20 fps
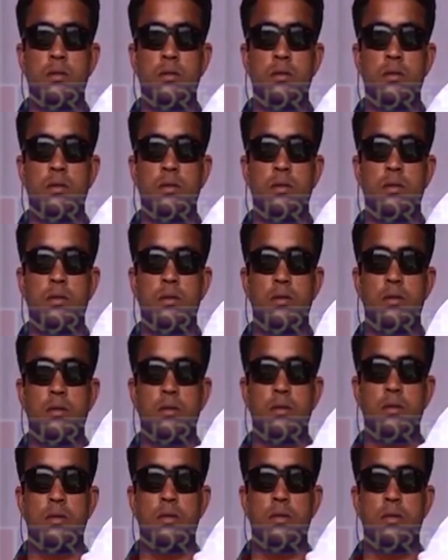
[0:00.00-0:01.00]

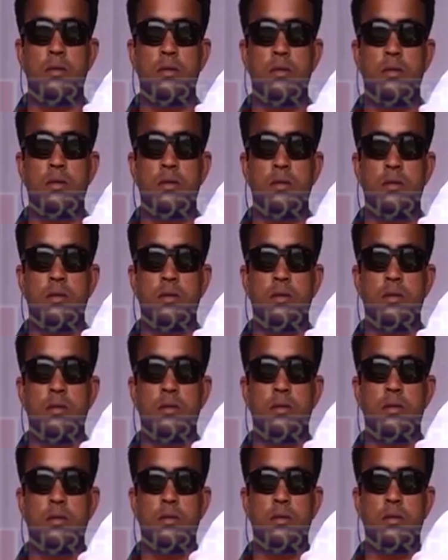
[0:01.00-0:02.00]

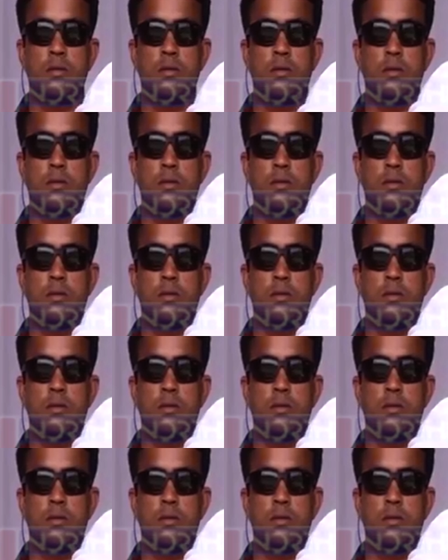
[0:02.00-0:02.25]
The person shown says nothing.